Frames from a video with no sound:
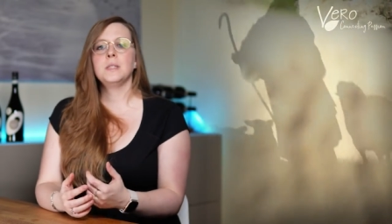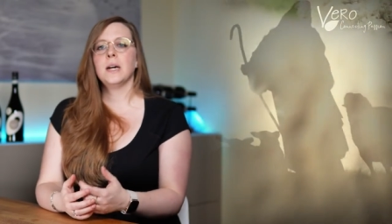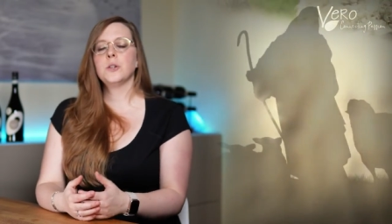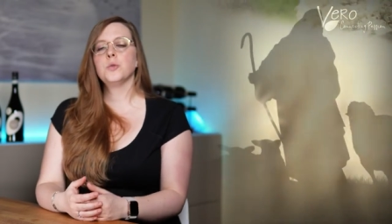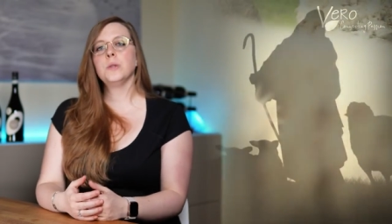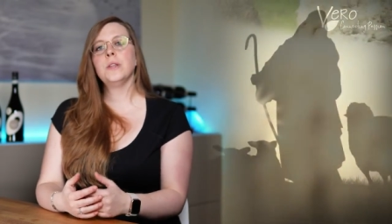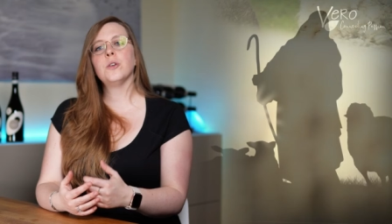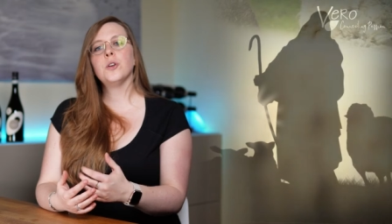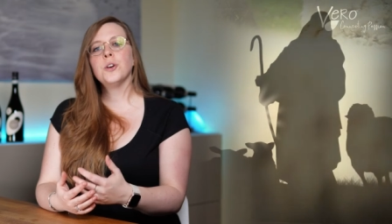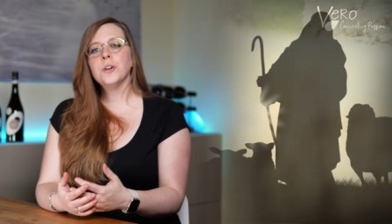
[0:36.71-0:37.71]
actually
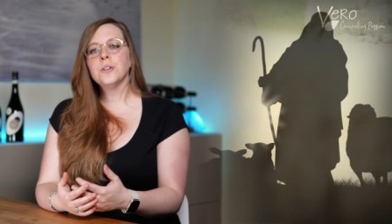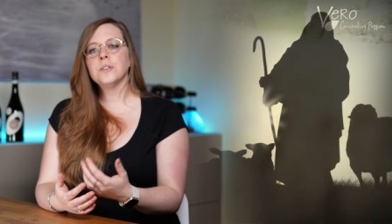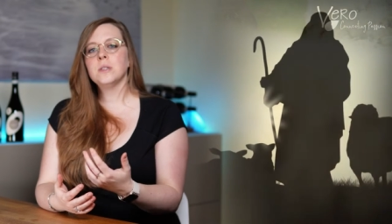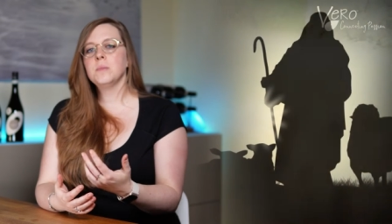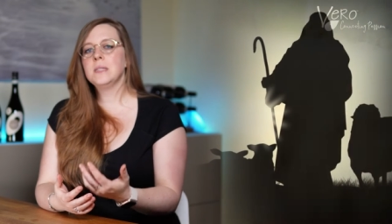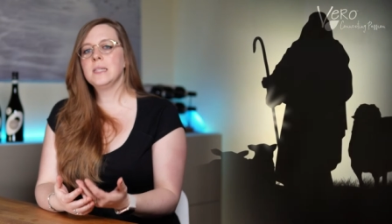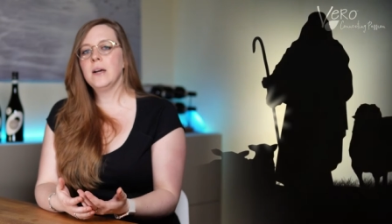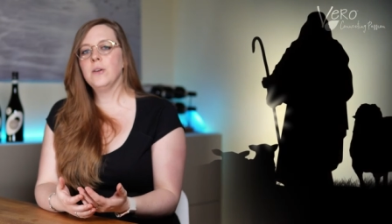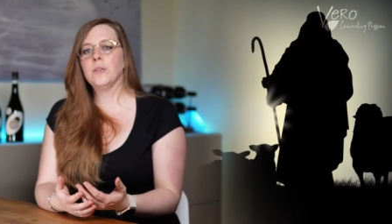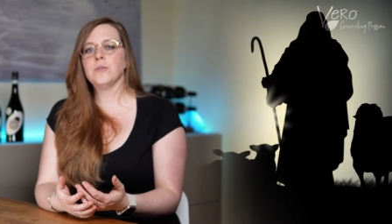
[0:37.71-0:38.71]
the herders
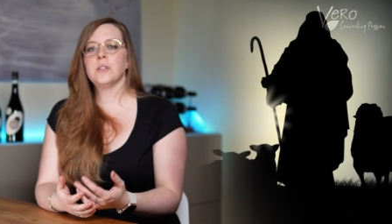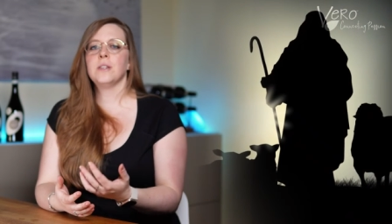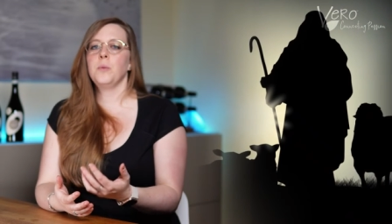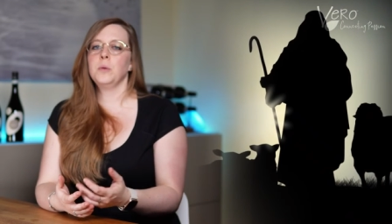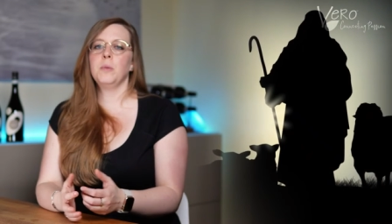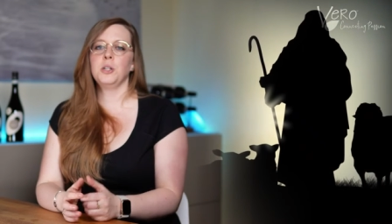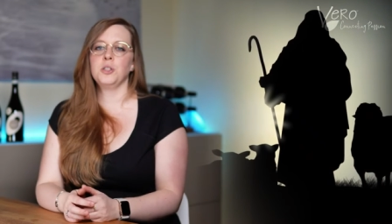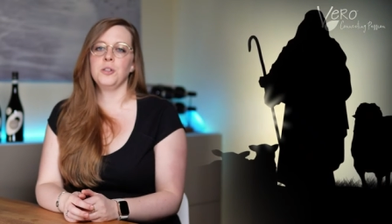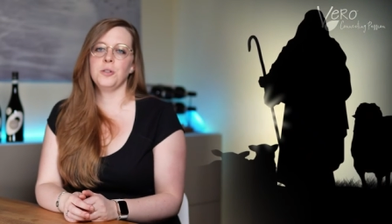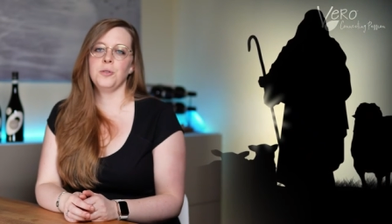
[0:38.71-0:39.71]
themselves that would munch
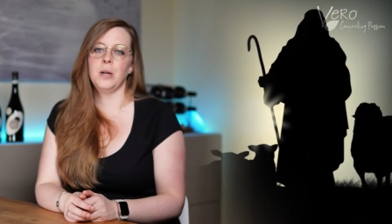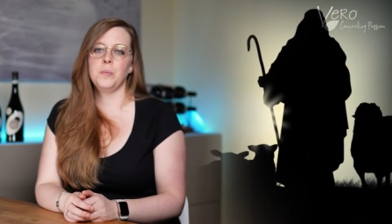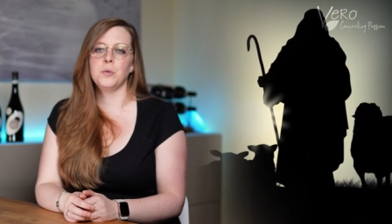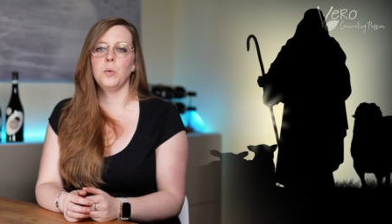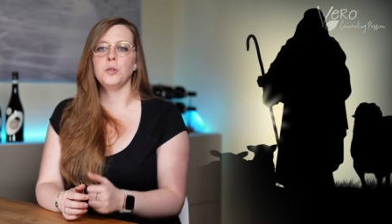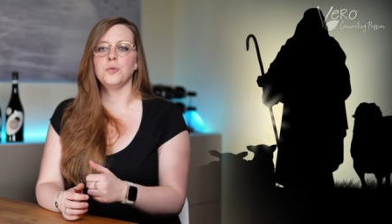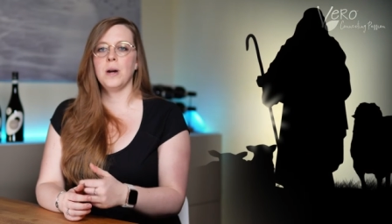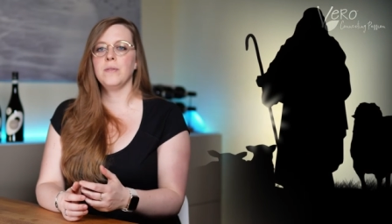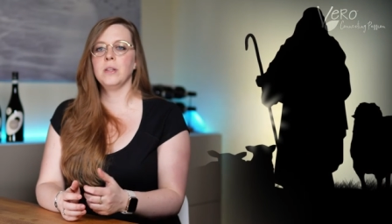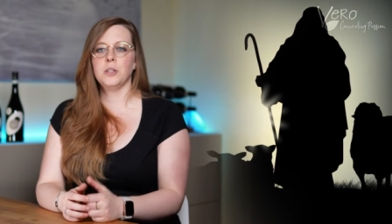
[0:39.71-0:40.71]
on the grapes while
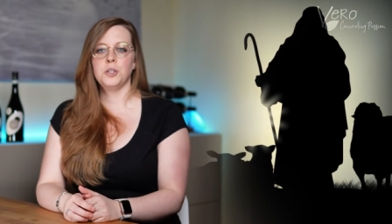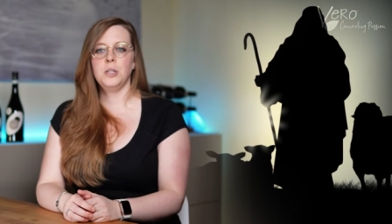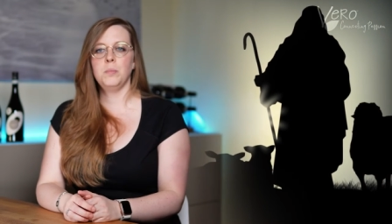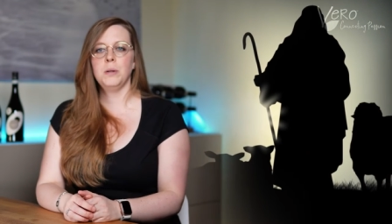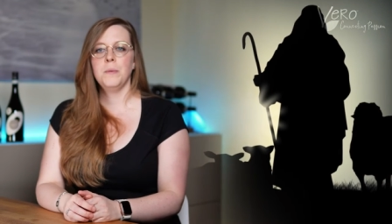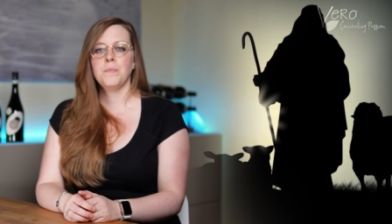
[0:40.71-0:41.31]
driving the sheep.